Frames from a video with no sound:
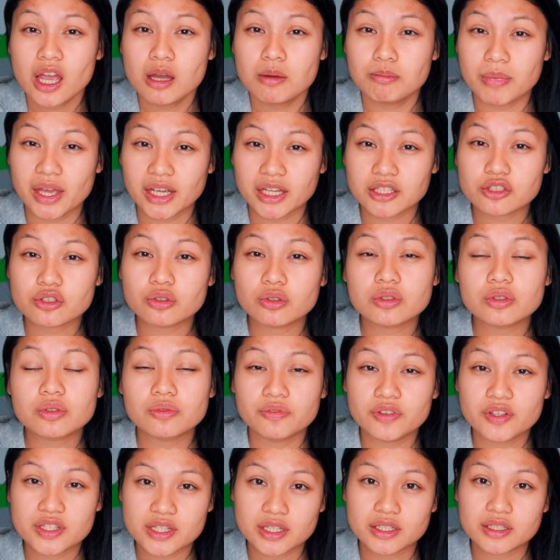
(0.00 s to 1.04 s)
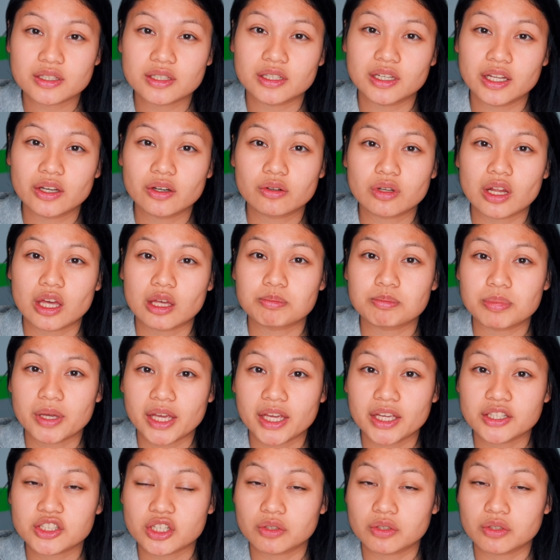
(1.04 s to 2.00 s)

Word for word: make sure to visit the Leonhart page,